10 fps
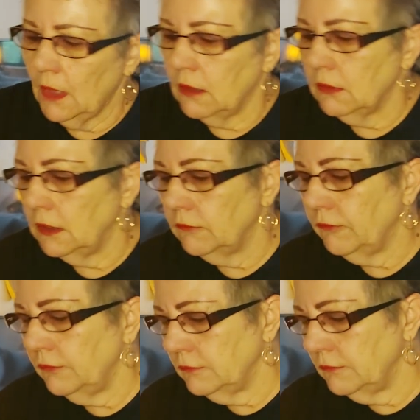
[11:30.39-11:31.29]
All right,
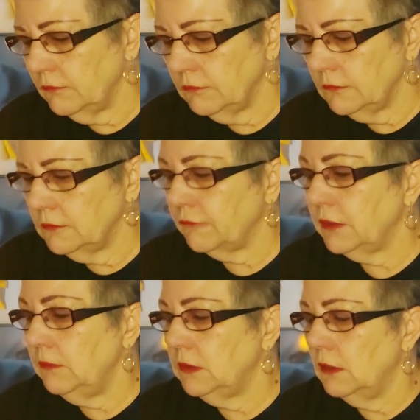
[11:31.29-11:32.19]
let's
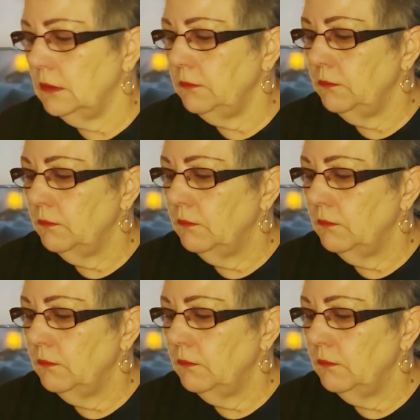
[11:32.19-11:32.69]
keep going.